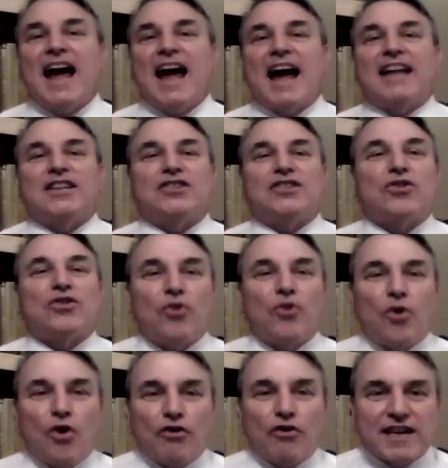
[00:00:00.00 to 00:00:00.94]
and this
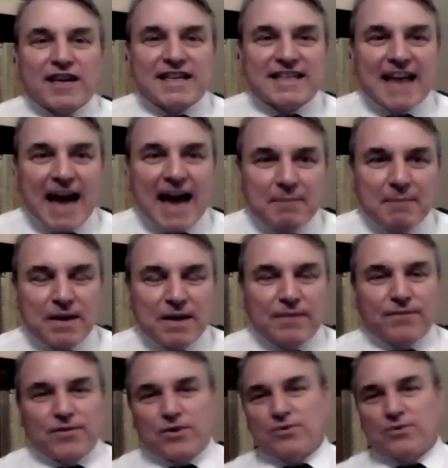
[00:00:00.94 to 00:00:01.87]
glorious, happy
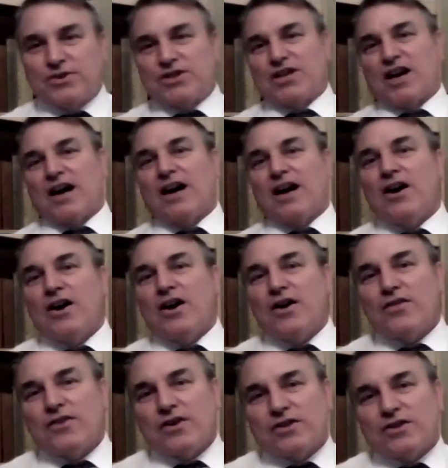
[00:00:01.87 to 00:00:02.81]
future
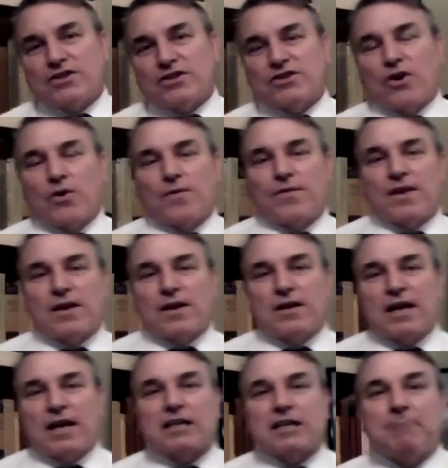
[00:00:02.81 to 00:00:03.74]
that the
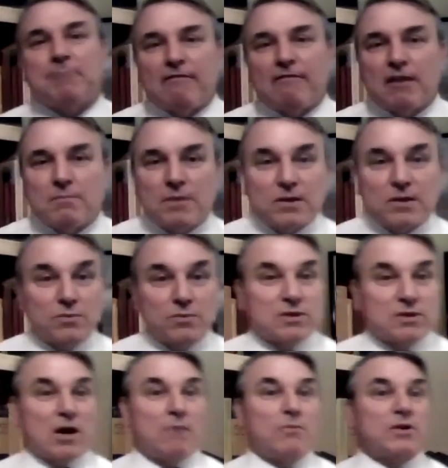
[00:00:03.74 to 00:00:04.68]
Soviet experiment
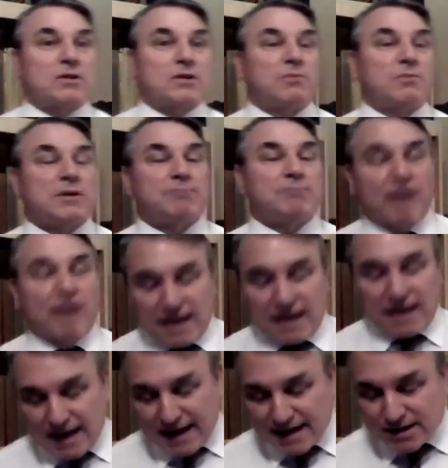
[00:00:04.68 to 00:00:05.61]
was, was, was
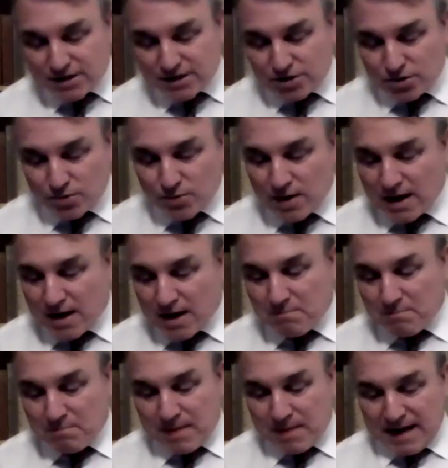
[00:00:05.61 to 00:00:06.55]
bringing into
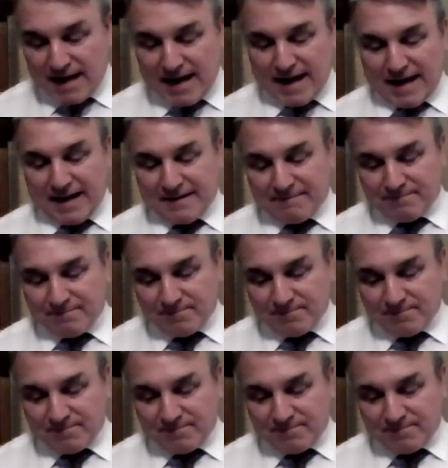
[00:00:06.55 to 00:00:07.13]
being.